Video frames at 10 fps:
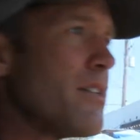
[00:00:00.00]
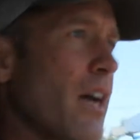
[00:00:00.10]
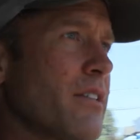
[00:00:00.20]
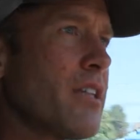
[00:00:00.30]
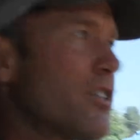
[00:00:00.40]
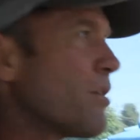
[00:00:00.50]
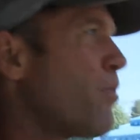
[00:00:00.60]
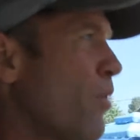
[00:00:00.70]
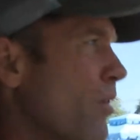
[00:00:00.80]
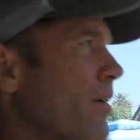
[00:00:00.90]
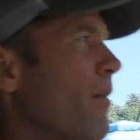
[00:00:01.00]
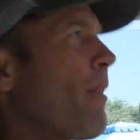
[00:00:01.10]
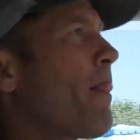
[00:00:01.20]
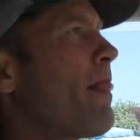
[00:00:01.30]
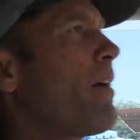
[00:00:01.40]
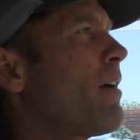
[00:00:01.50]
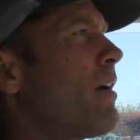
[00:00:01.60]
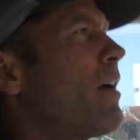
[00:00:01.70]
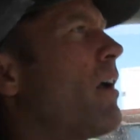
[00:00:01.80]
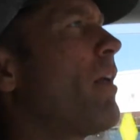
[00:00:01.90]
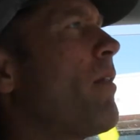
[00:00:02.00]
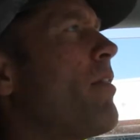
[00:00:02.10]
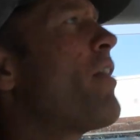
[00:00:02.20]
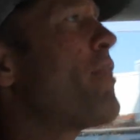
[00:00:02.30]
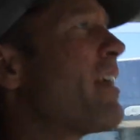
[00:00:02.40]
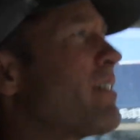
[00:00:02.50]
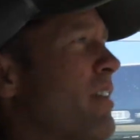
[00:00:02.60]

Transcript: does it support the things